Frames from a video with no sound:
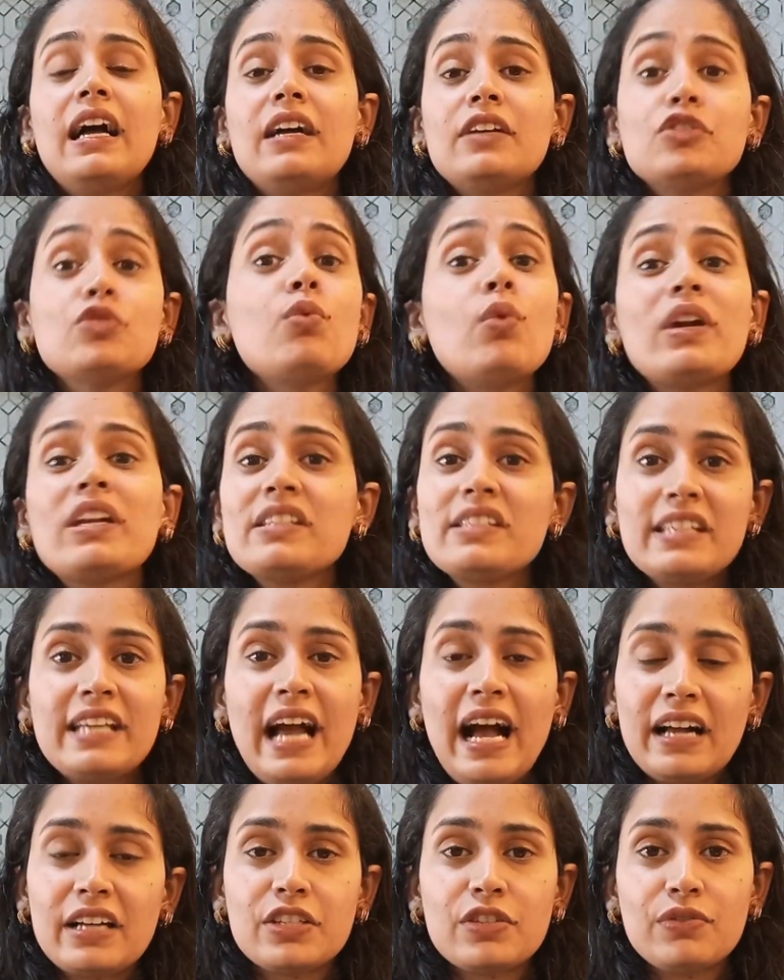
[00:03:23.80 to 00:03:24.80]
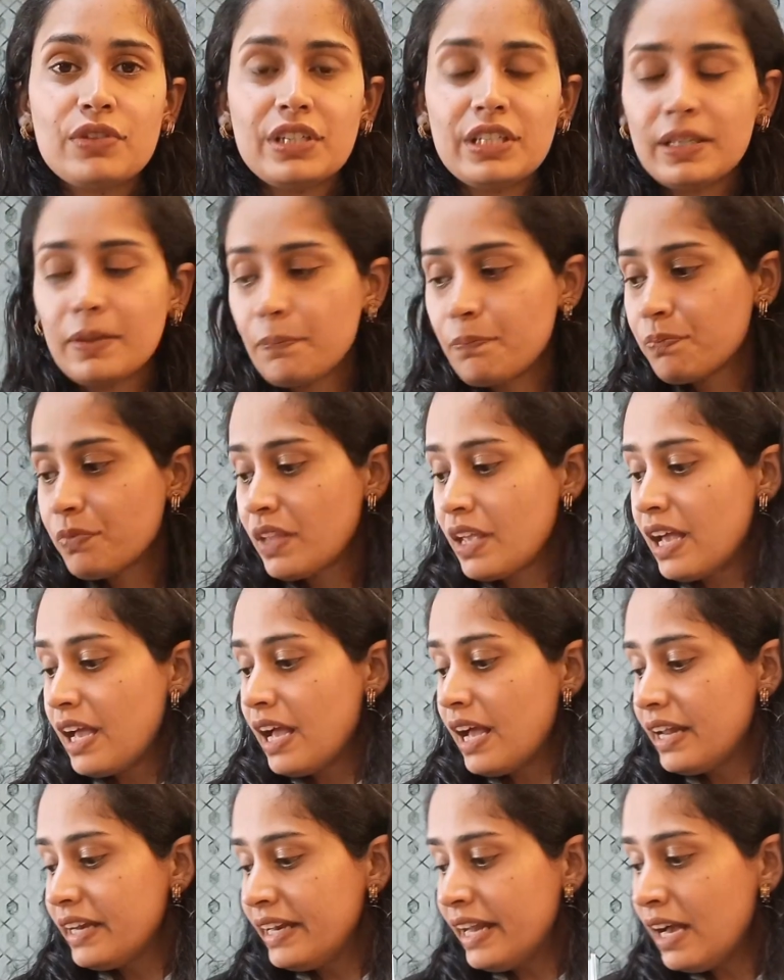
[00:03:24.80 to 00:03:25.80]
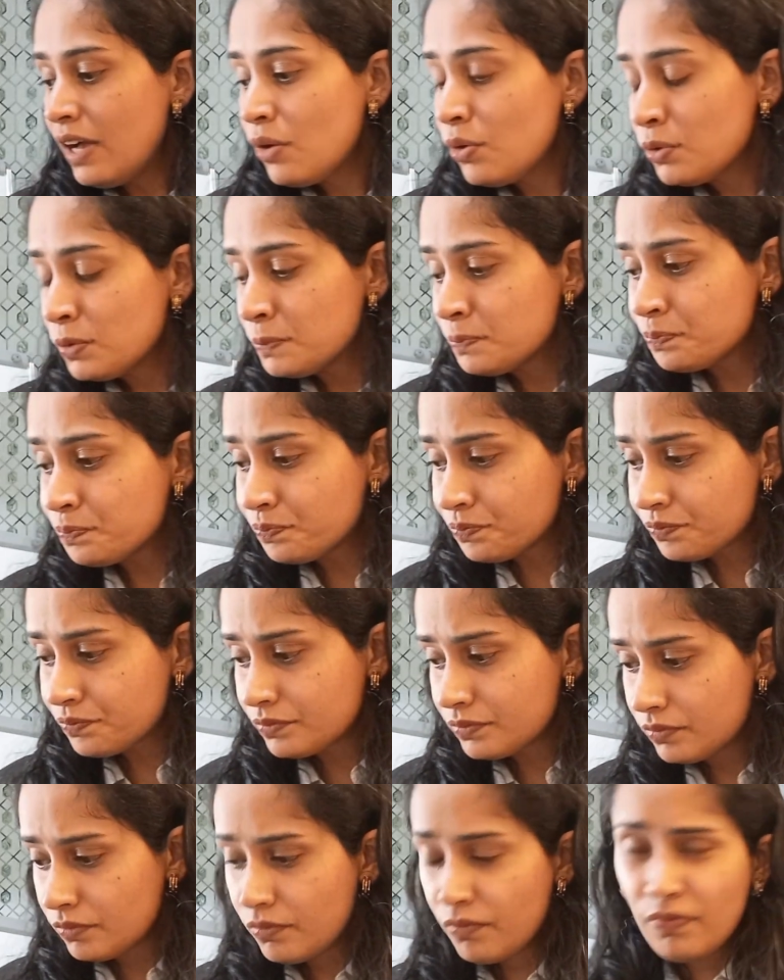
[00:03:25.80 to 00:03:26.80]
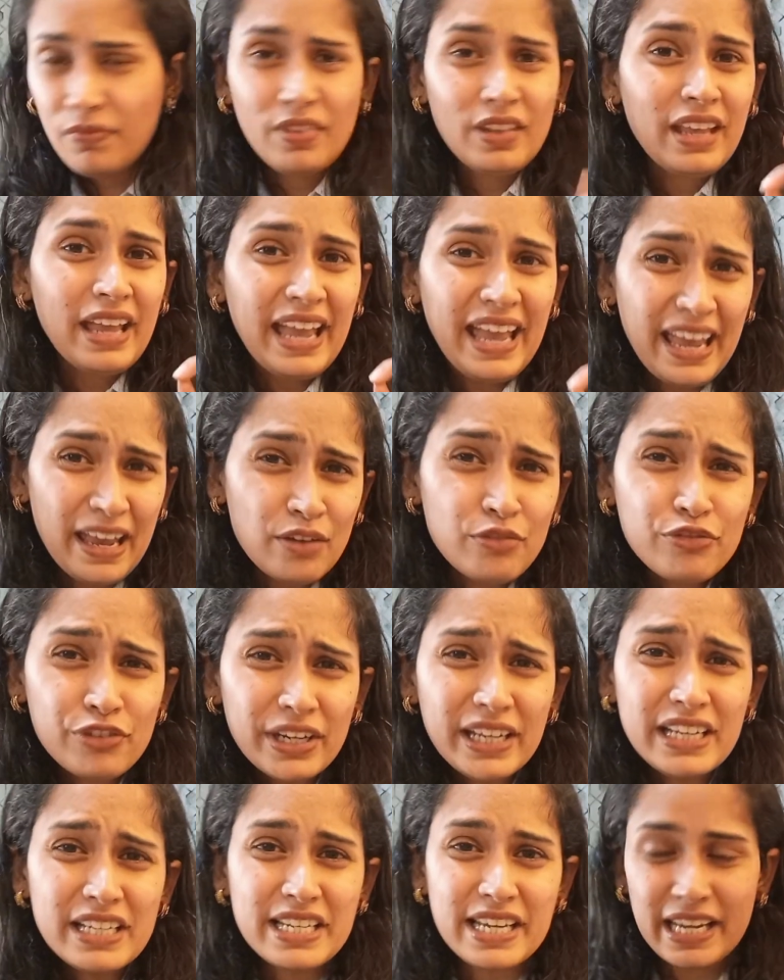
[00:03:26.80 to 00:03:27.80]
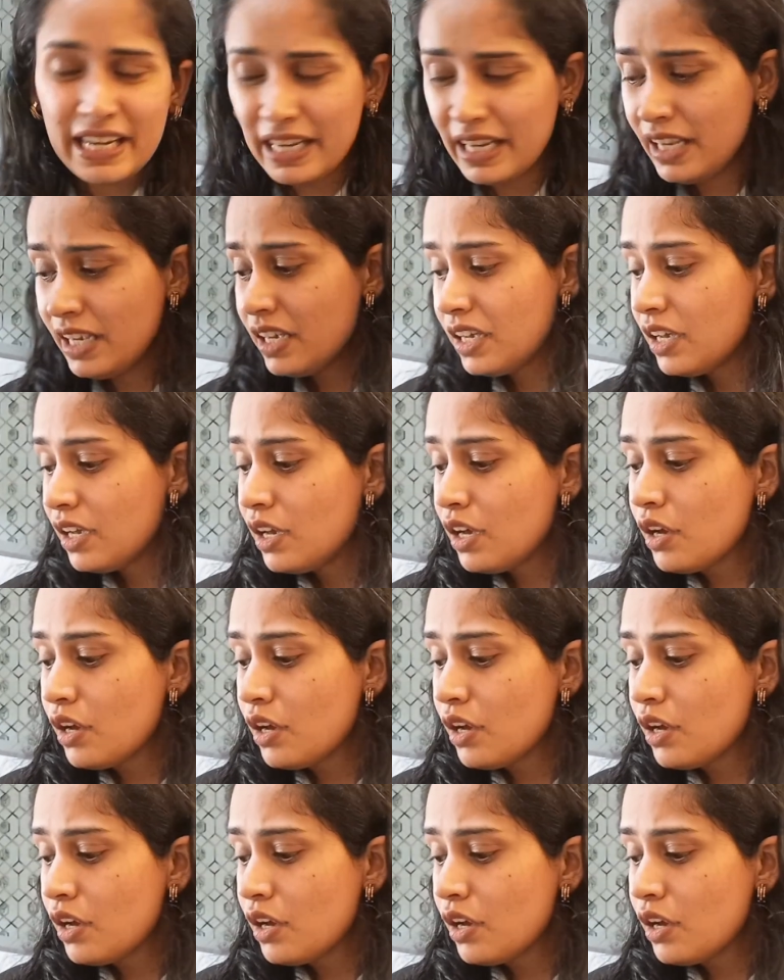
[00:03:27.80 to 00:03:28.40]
So what is the activity? Now, every day,